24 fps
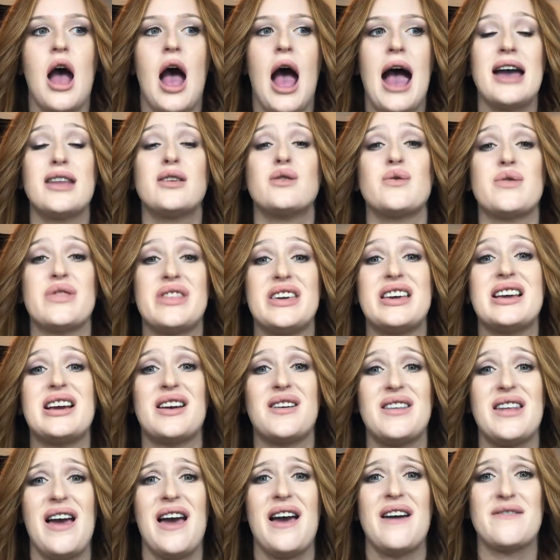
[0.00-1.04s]
I don't think I
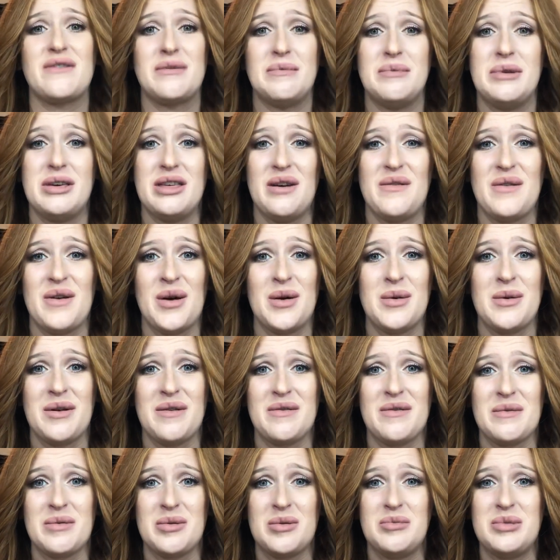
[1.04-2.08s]
could ever be that far away
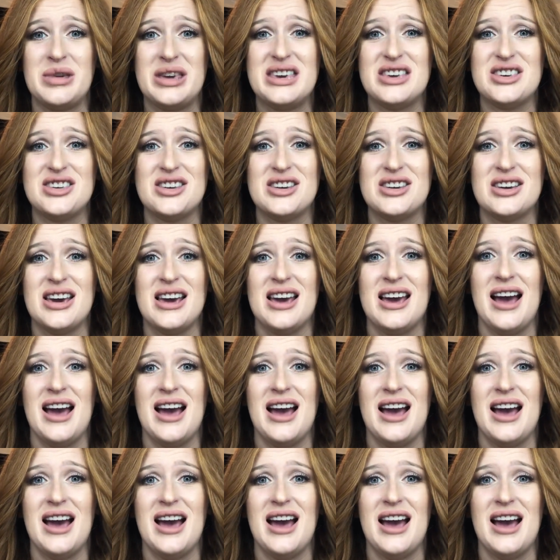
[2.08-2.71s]
from the beach